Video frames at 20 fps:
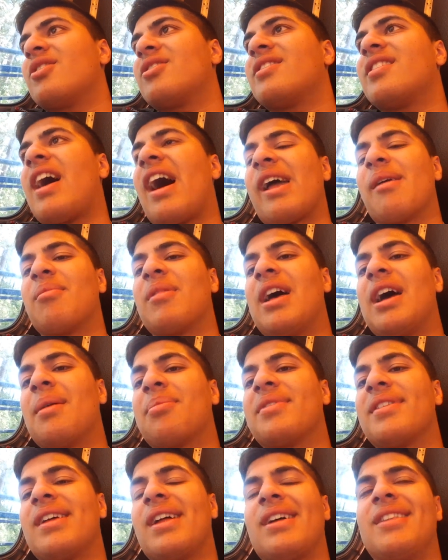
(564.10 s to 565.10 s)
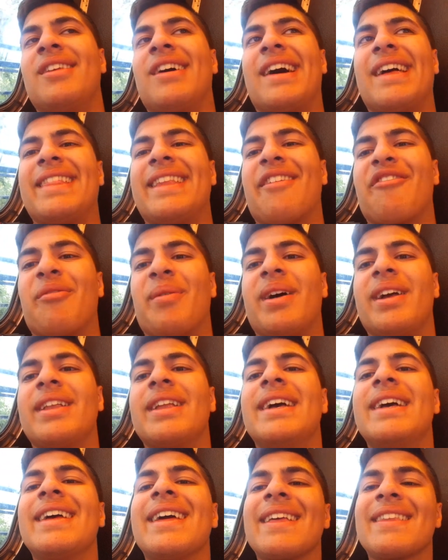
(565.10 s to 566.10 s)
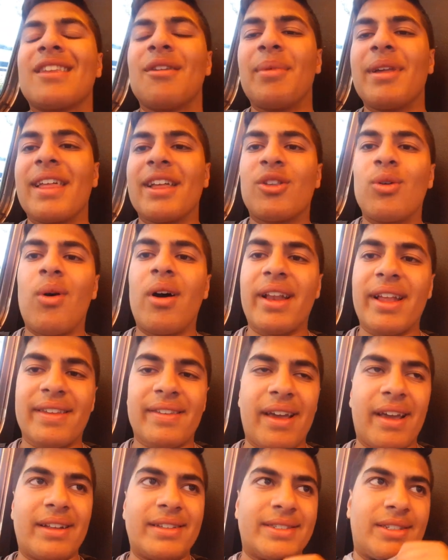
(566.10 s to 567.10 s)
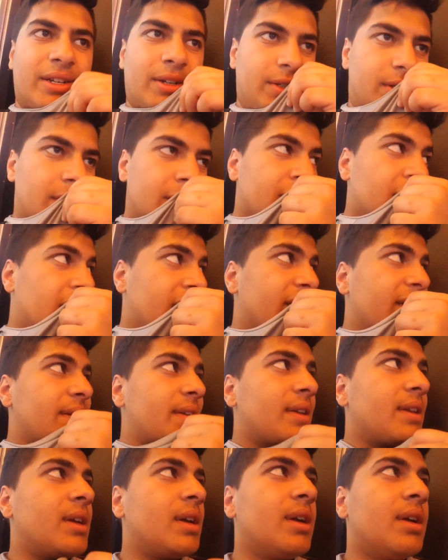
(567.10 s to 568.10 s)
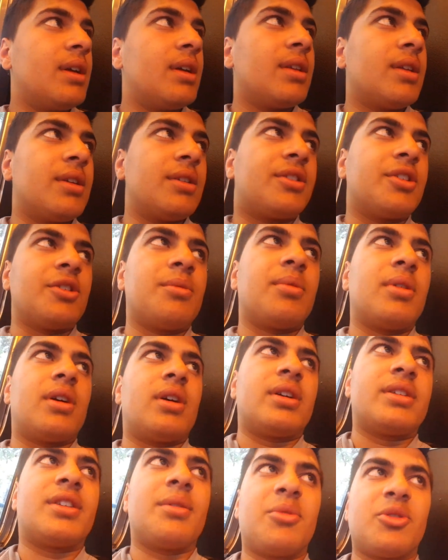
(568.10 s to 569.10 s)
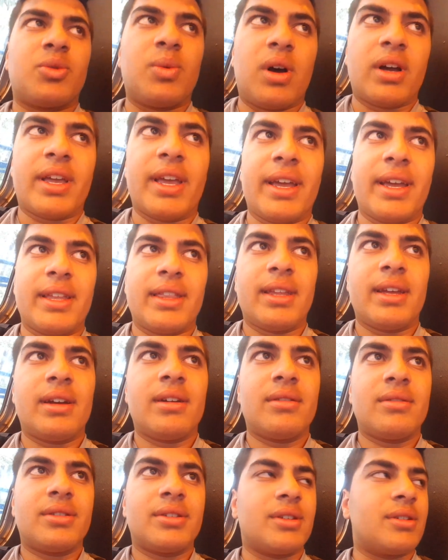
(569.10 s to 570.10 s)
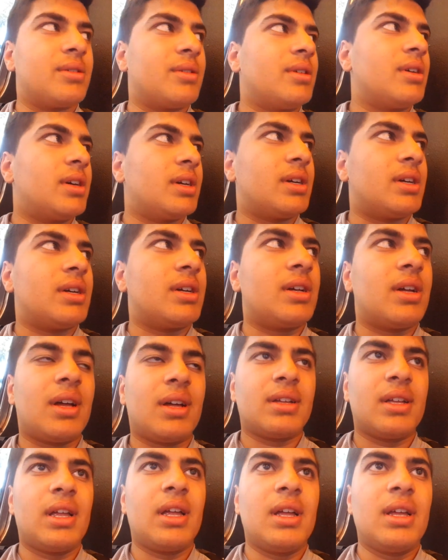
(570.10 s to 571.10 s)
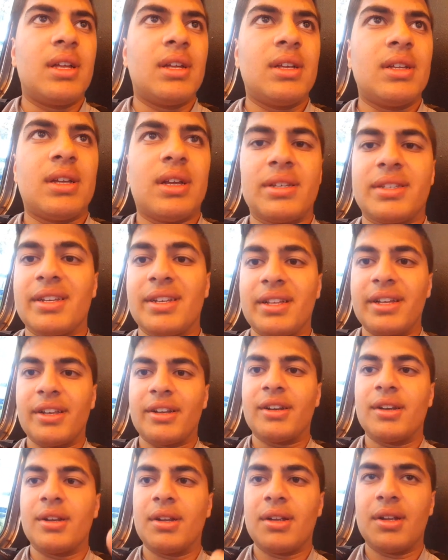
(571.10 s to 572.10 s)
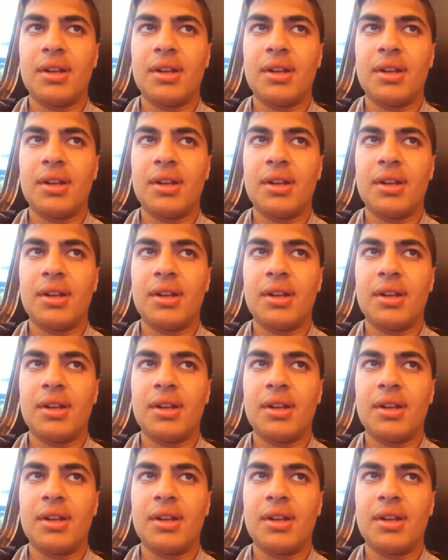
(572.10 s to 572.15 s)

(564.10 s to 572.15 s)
time lapse it. Oh, no, never mind. It's gonna be like 20 seconds long, so it's all good. YouTube, someone's walking in now, so I'll see you later.